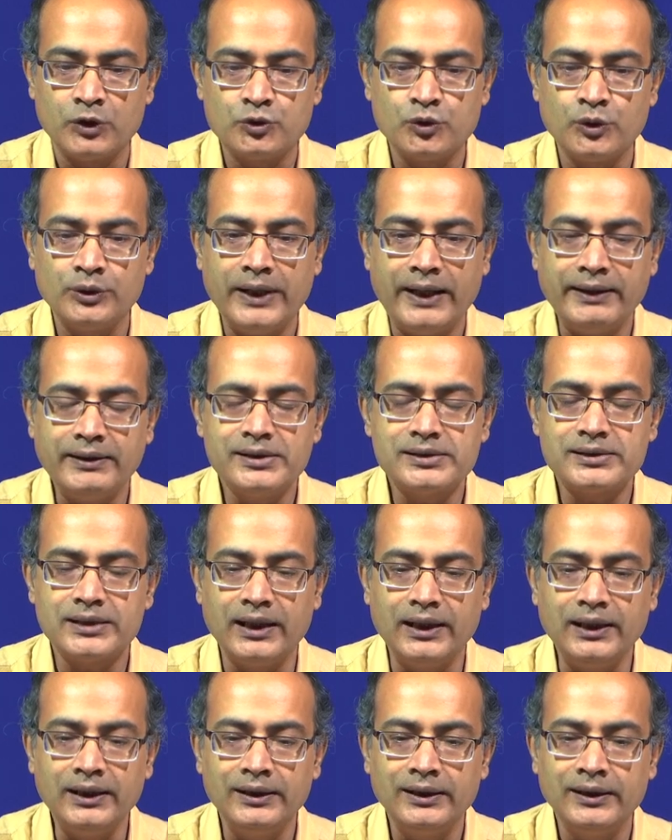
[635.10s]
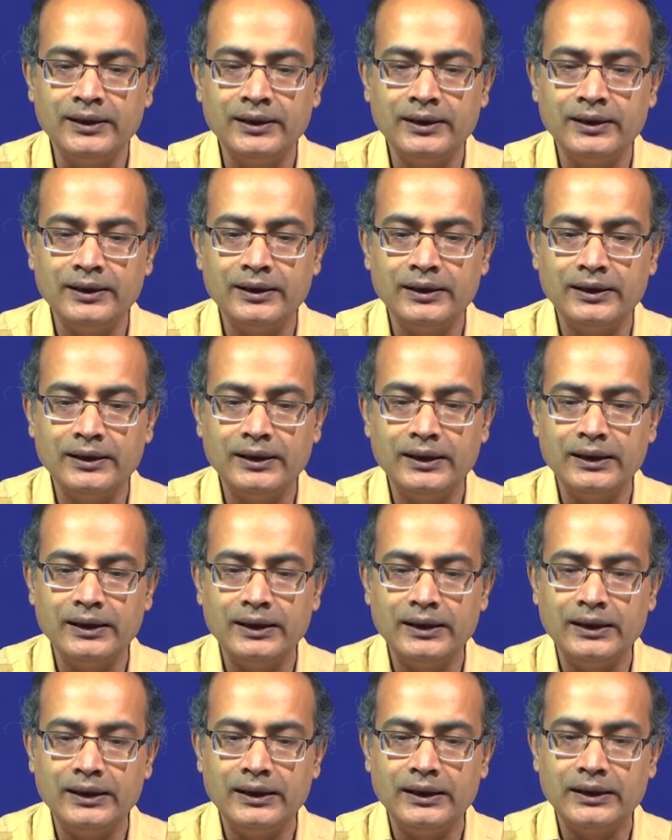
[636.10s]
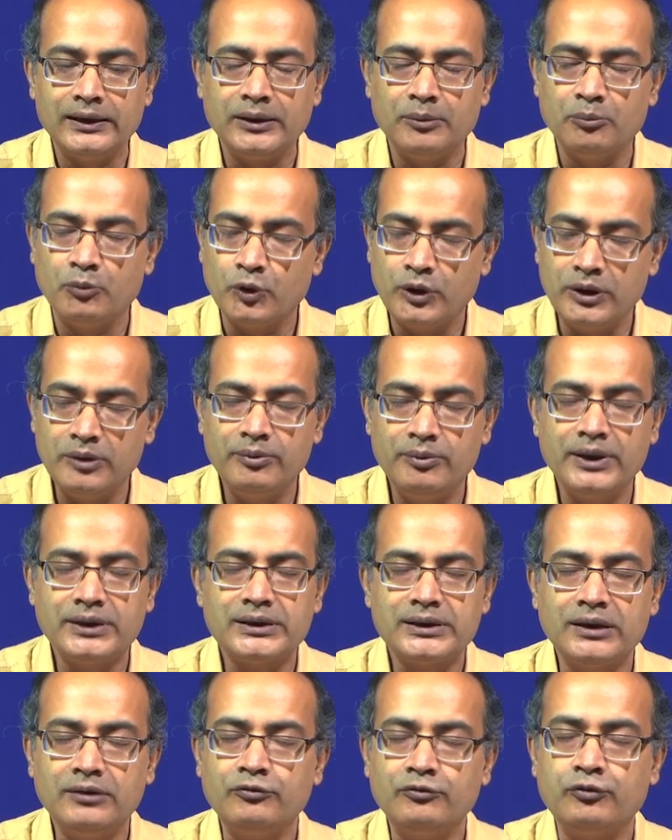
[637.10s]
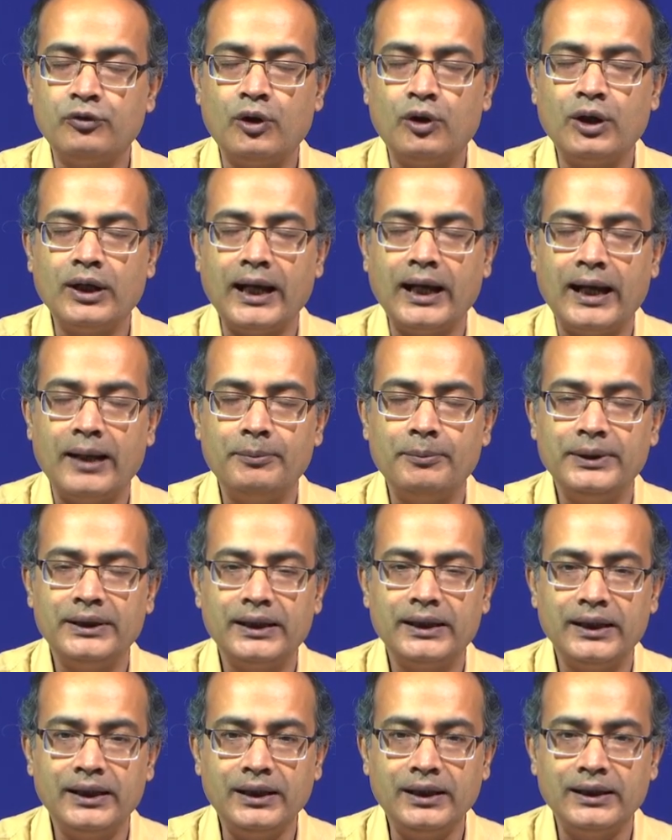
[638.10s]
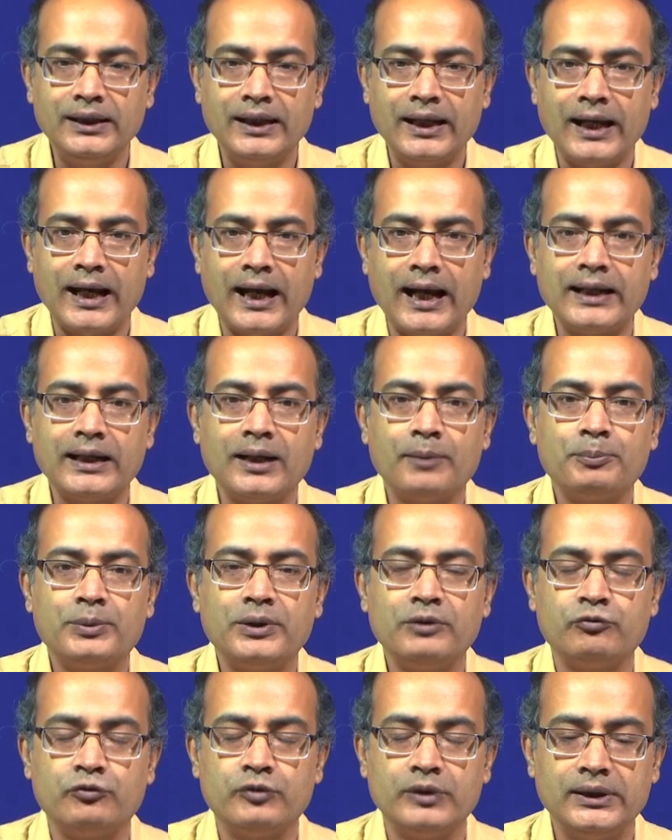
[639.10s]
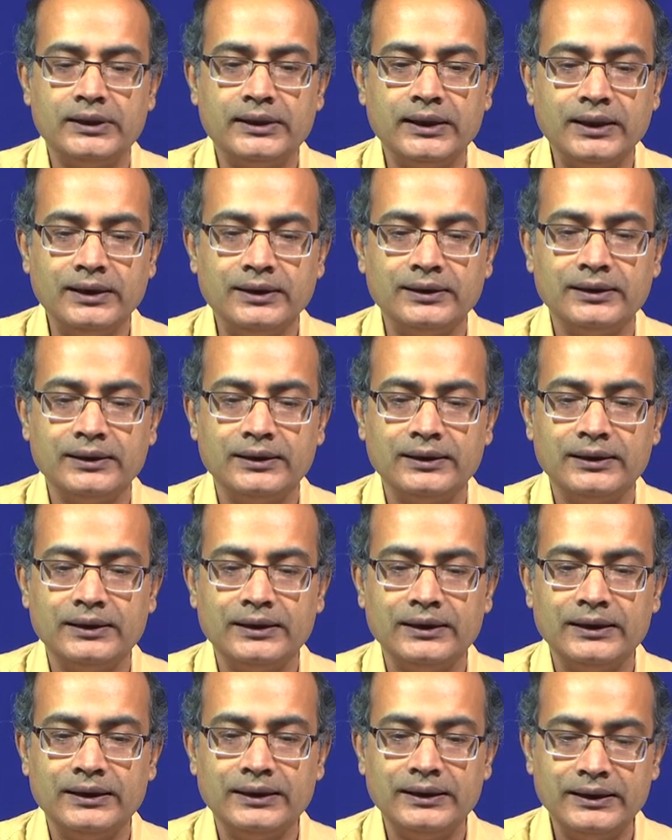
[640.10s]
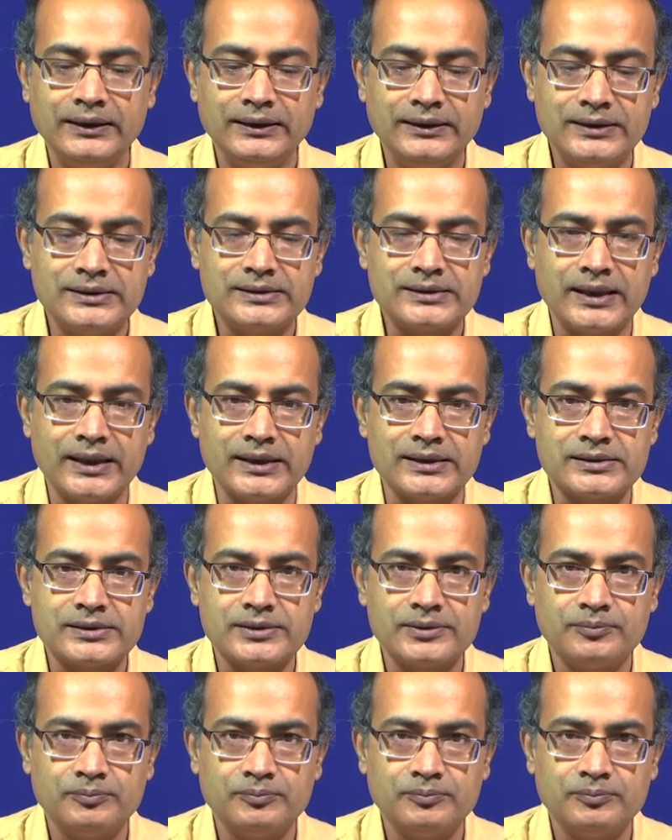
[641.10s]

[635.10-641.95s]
So, that is the motivation for having a adaptive filter in this case.